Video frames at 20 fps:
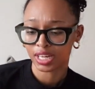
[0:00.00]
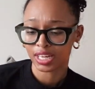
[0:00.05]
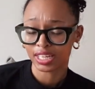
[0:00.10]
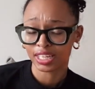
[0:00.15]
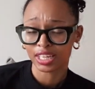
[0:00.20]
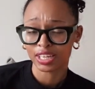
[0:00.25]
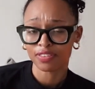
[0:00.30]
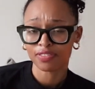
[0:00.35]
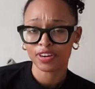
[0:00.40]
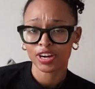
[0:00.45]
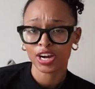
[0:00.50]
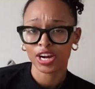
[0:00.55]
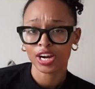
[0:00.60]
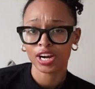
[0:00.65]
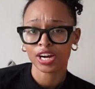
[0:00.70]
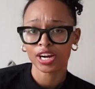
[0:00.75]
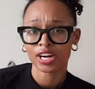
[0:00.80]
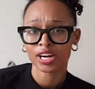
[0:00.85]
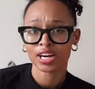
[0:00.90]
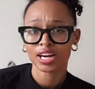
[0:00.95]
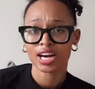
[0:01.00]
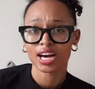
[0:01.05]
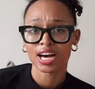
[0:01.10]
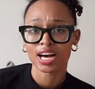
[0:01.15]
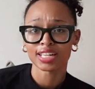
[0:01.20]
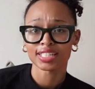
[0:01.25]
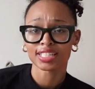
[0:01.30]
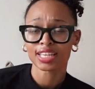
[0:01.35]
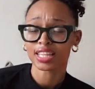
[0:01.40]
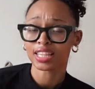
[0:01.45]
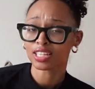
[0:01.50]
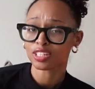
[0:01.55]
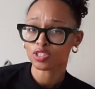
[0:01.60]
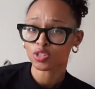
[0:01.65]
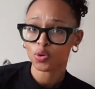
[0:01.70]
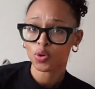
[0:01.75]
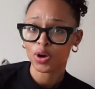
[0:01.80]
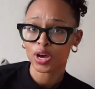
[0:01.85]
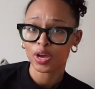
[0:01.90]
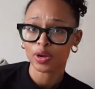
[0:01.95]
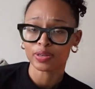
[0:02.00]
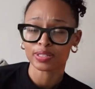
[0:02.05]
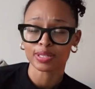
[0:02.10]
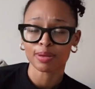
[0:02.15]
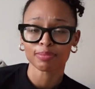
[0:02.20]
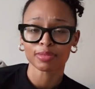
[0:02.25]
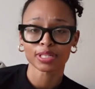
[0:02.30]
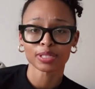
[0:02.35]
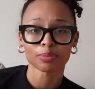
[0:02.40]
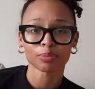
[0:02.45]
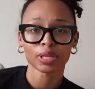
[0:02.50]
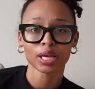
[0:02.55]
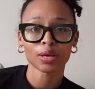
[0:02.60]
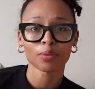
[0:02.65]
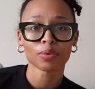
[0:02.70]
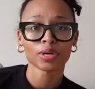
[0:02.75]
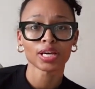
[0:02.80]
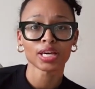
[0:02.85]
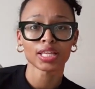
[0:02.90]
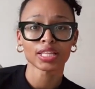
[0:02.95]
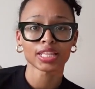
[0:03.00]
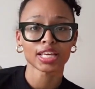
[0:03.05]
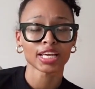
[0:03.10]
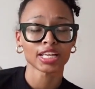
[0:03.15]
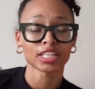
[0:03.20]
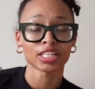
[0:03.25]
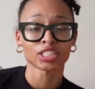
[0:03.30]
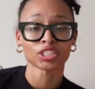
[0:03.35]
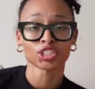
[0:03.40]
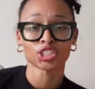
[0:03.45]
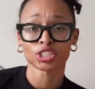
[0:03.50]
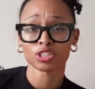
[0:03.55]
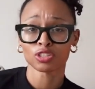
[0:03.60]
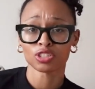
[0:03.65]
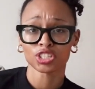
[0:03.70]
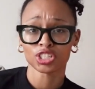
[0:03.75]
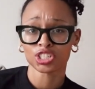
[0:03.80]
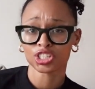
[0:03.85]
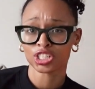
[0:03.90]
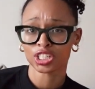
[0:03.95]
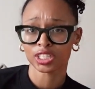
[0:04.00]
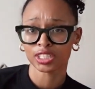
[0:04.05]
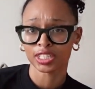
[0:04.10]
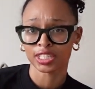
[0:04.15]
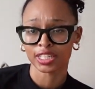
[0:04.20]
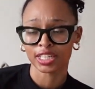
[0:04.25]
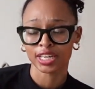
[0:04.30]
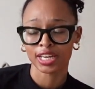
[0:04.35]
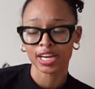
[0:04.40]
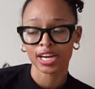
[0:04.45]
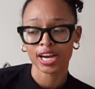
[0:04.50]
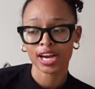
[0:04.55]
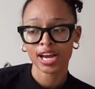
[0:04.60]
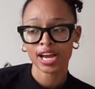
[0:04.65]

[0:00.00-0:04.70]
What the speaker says: give her a teething toy or something to play with, and she'll just chill in there.